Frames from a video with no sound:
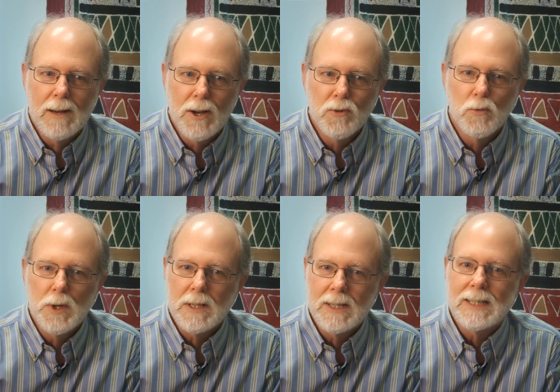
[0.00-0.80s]

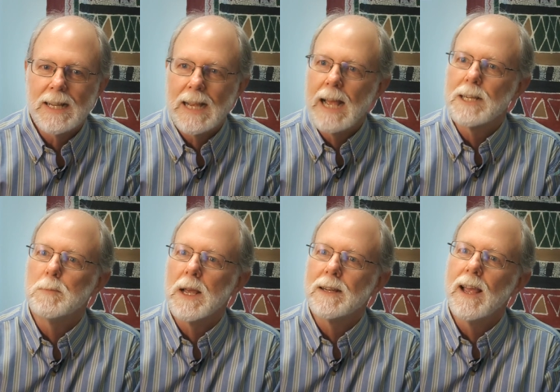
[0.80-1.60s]
unrealistic
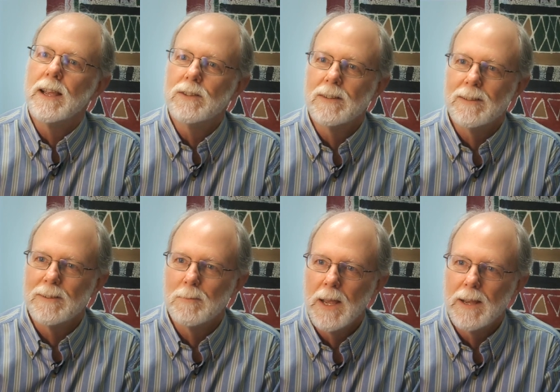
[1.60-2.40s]

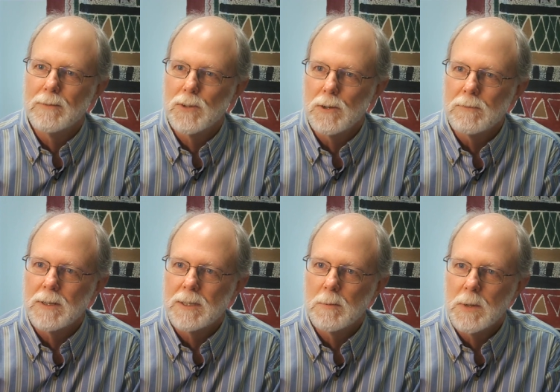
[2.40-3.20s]
expectations may have
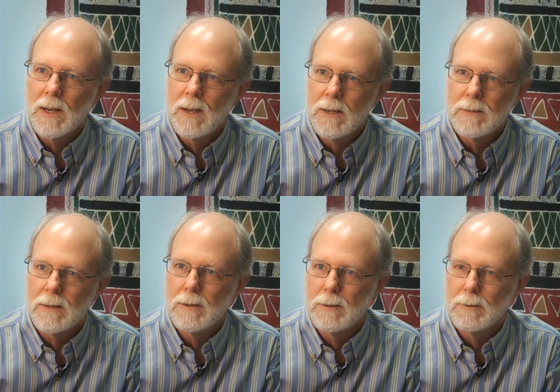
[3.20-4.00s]
surfaced
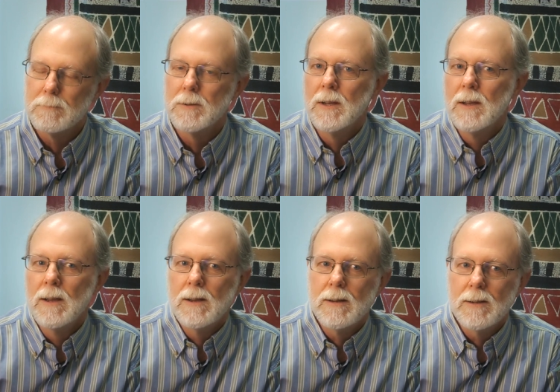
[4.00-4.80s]
because of
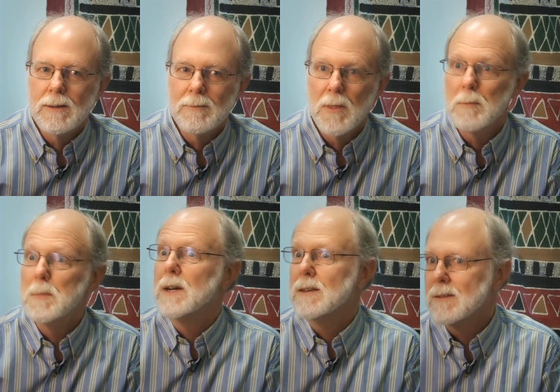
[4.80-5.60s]
uh, the
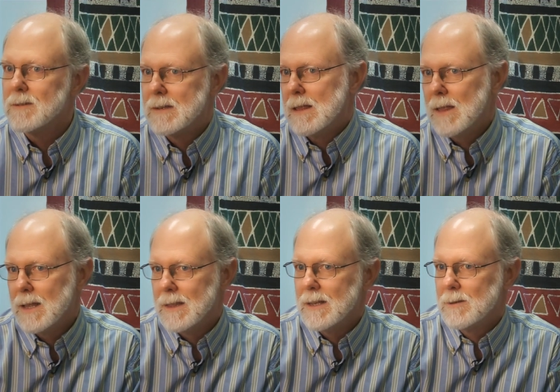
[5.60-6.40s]
buzz
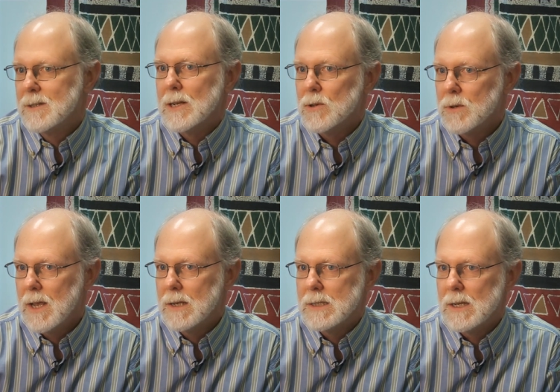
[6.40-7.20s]
that this single
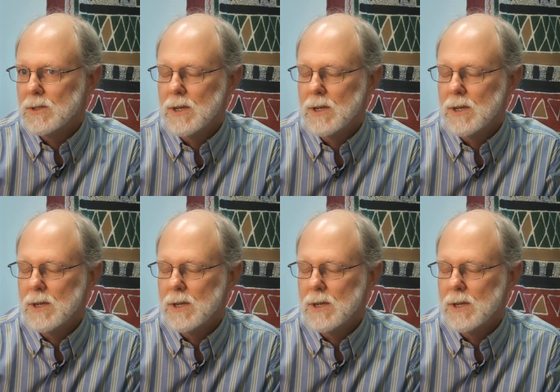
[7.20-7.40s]
case has